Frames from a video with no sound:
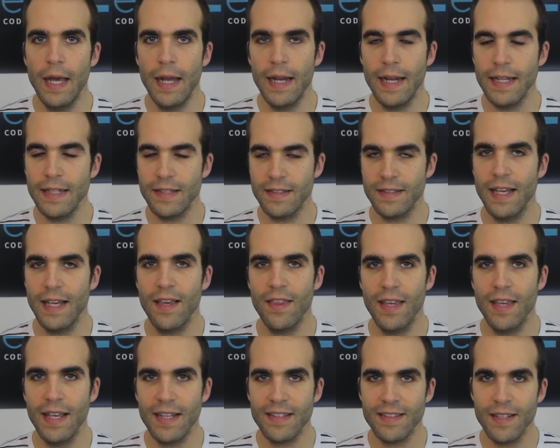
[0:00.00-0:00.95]
Let's take
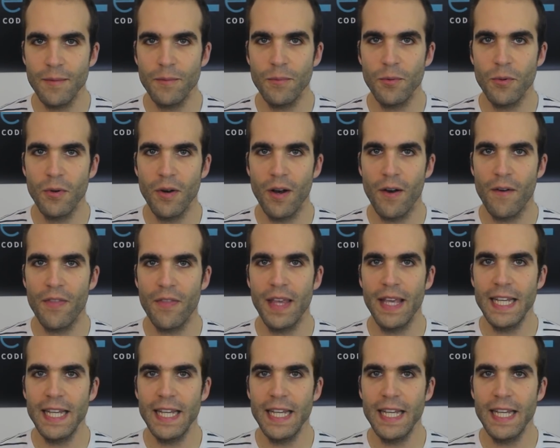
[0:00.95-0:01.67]
the example of the